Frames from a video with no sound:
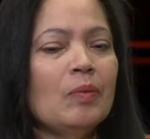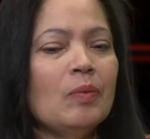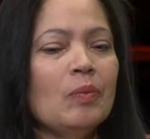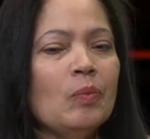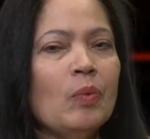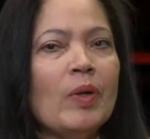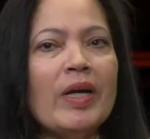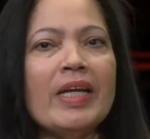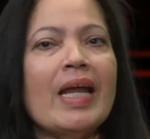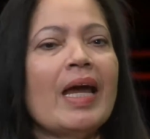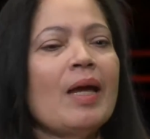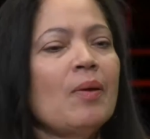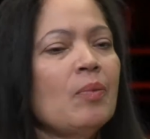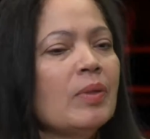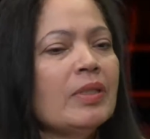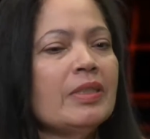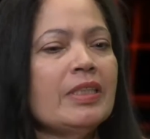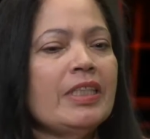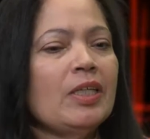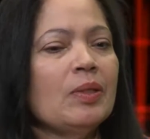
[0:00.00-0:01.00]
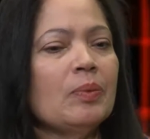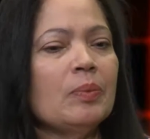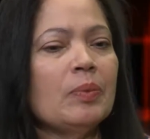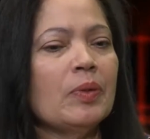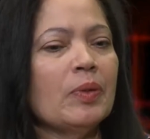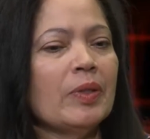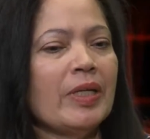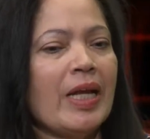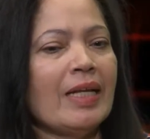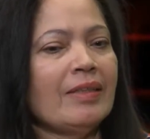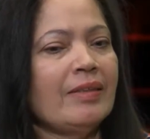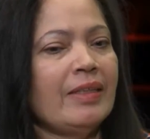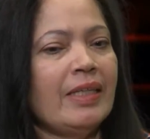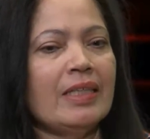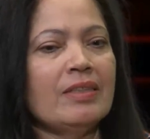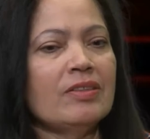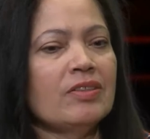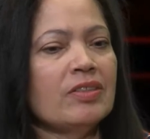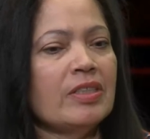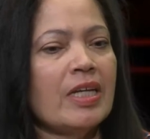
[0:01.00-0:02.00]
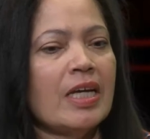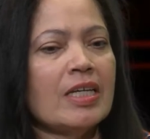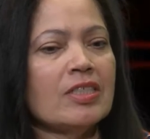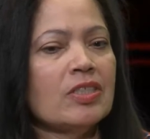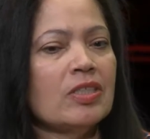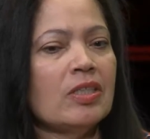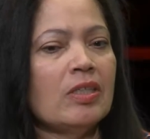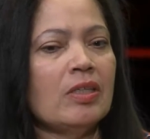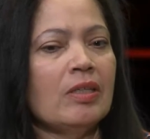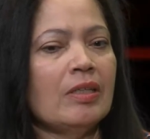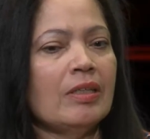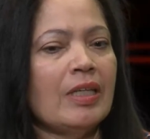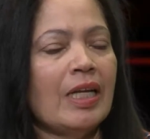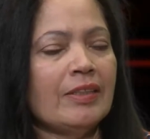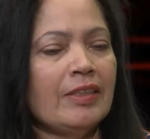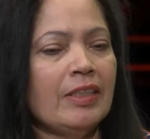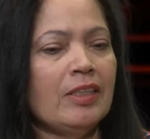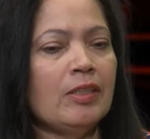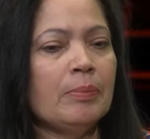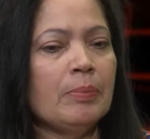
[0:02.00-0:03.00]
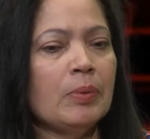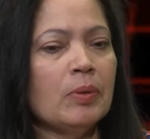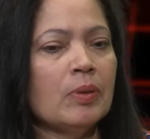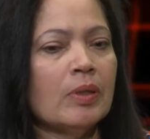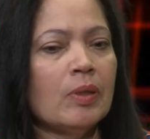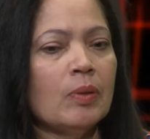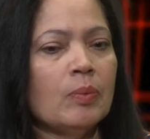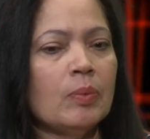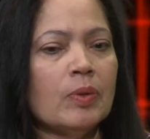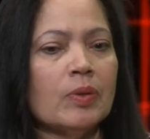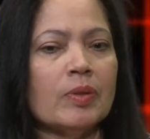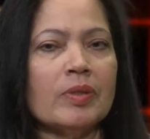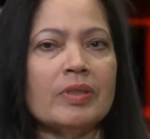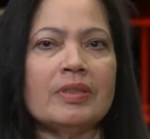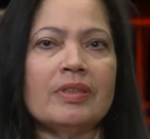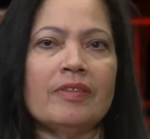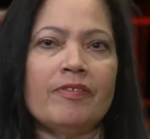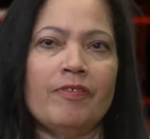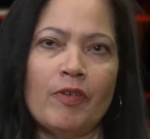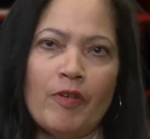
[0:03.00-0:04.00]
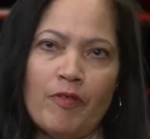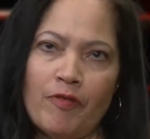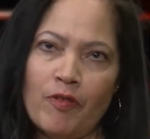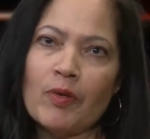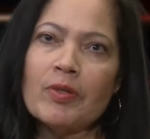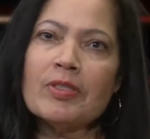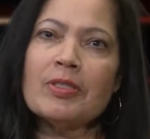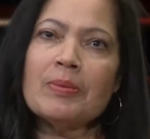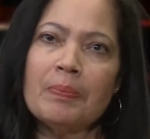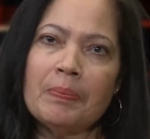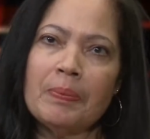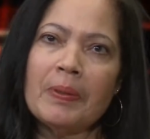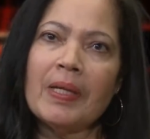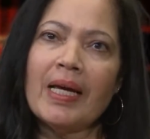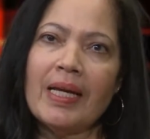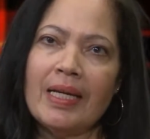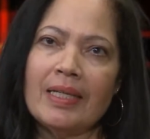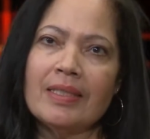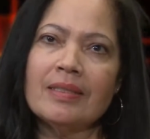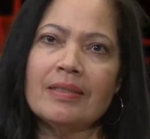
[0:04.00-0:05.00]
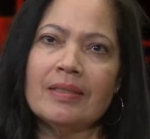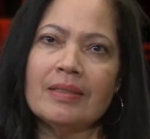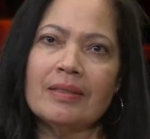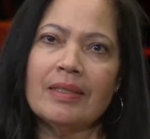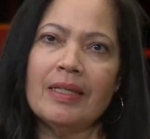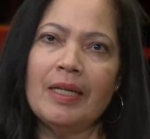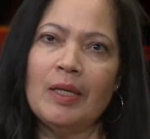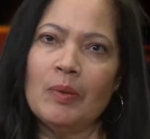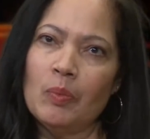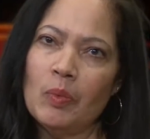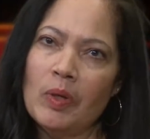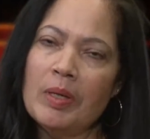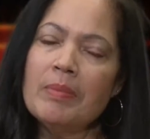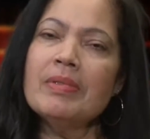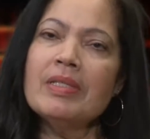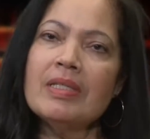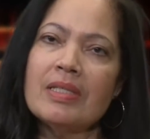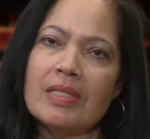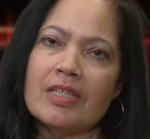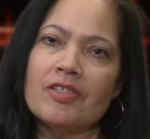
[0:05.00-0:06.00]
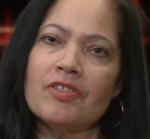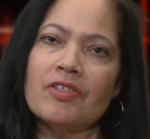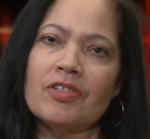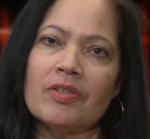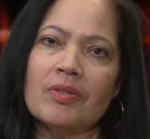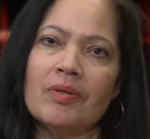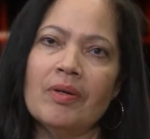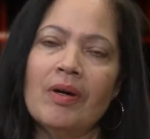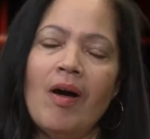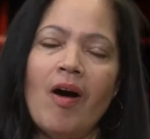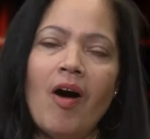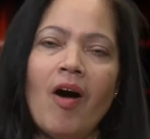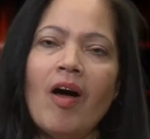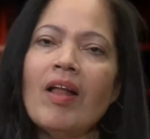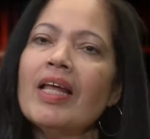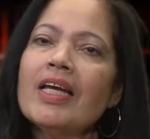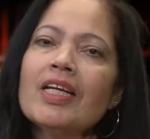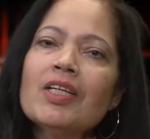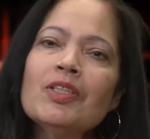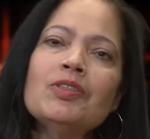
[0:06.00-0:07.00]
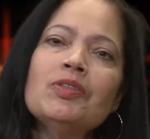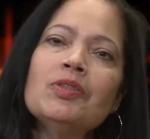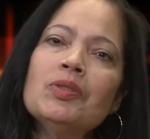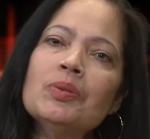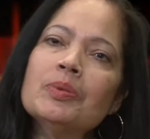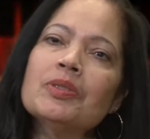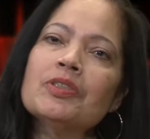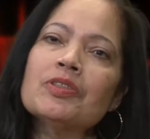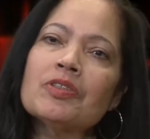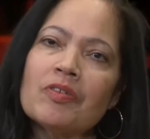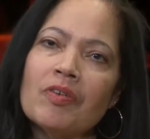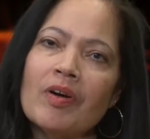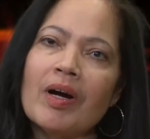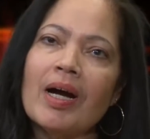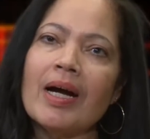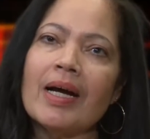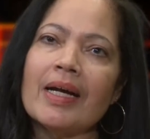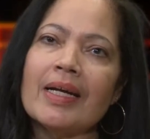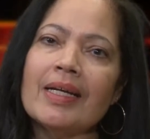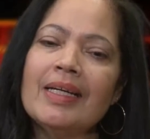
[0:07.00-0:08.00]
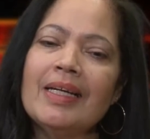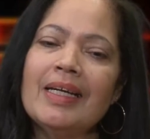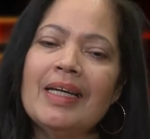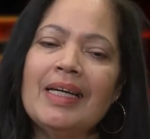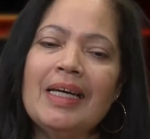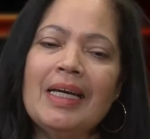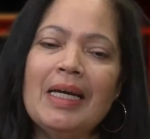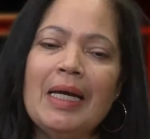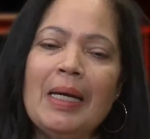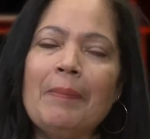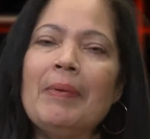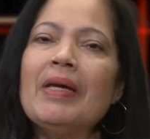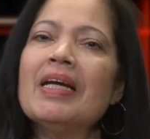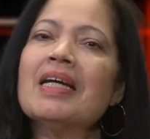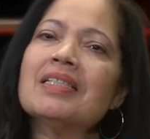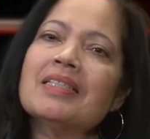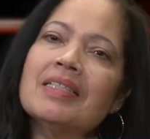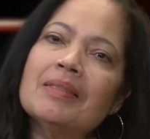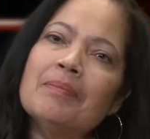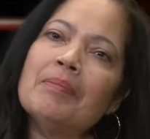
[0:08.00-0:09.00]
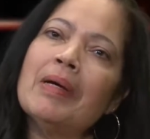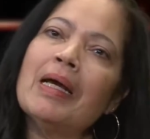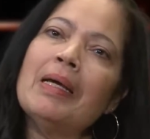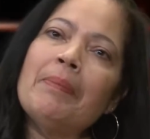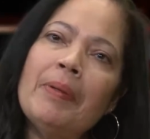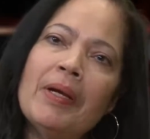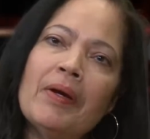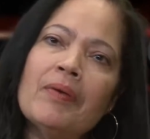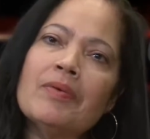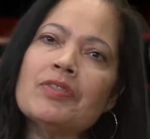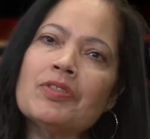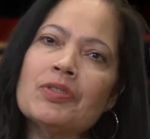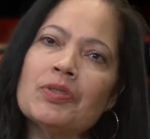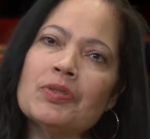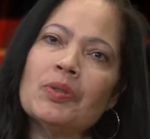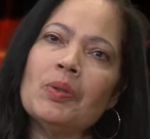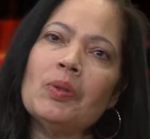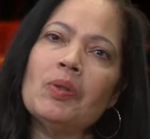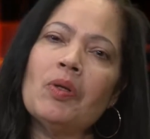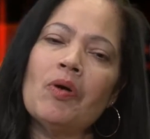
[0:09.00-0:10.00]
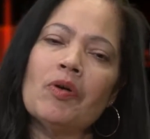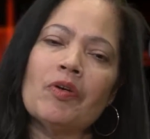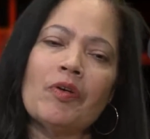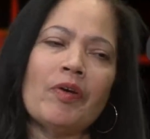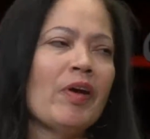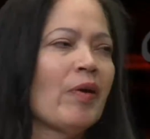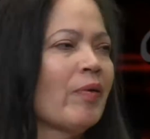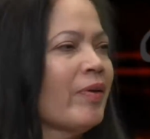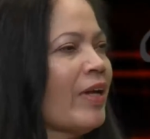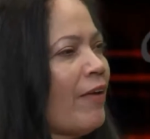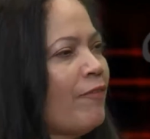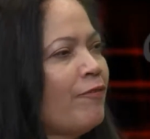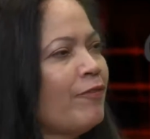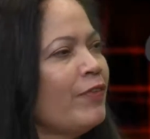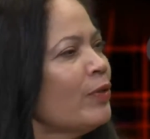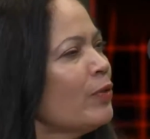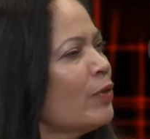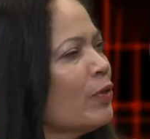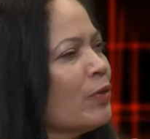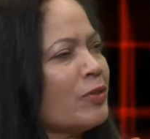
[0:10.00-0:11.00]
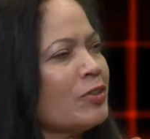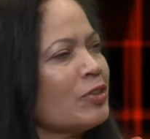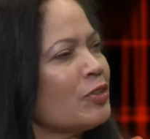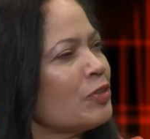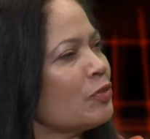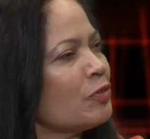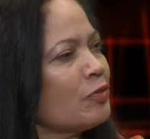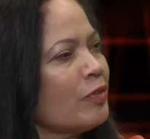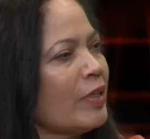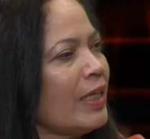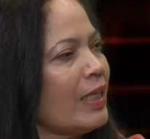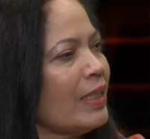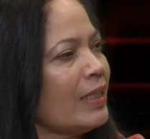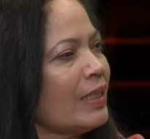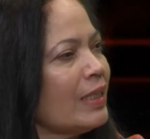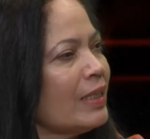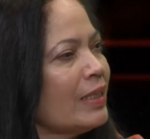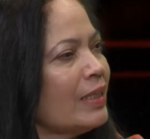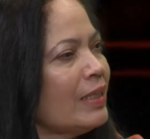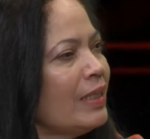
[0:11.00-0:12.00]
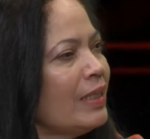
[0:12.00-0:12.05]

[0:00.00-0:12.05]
When I won the award at the International Latino Book Awards for first place in women's issue, all I could do was cry because my parents are no longer here and I feel their strength.